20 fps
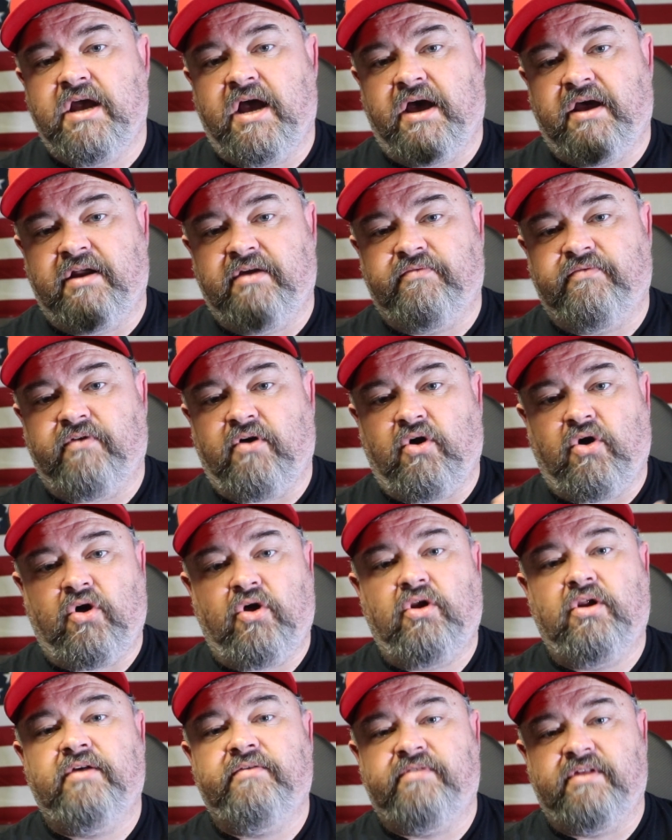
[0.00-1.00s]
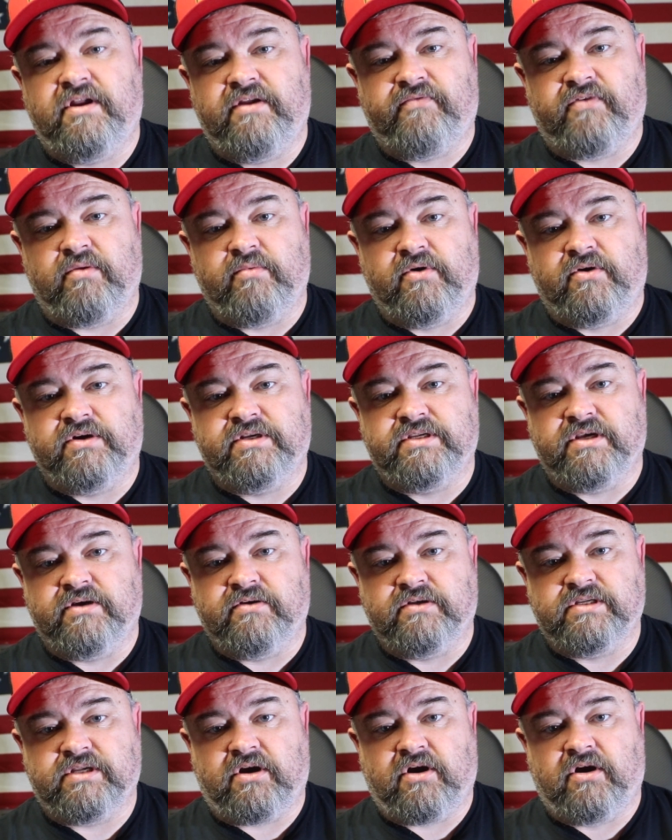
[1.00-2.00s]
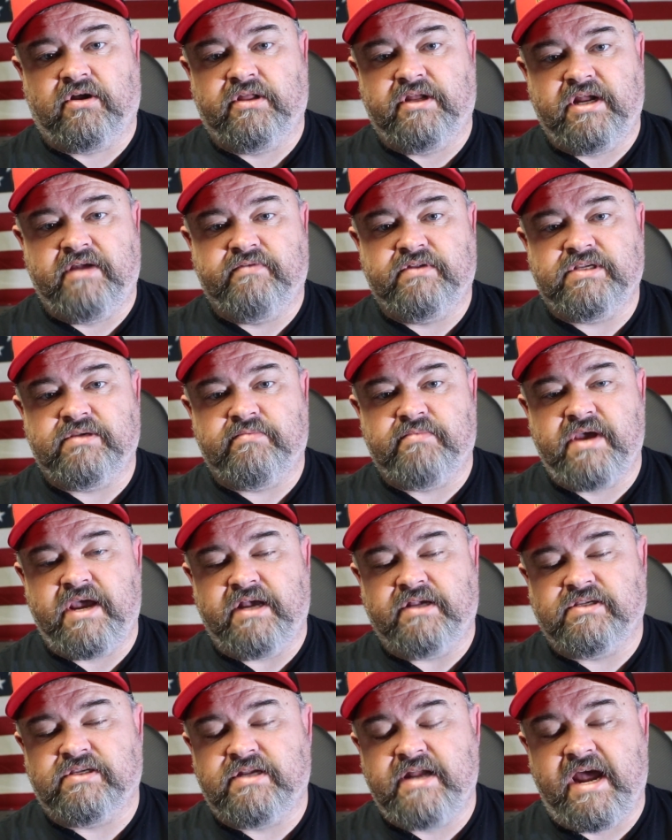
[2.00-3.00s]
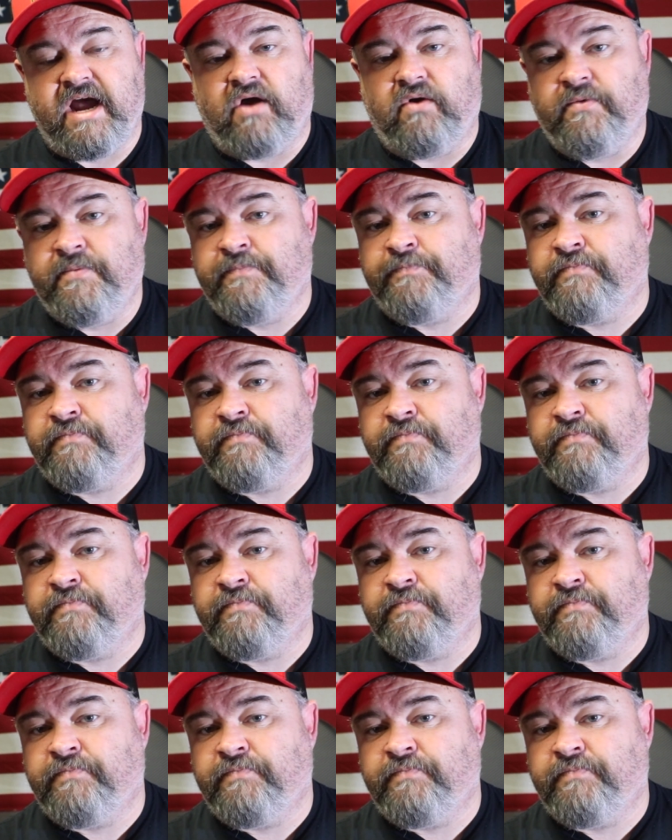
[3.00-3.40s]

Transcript: out of all of the different motorcycles that Harley Davidson makes. Now,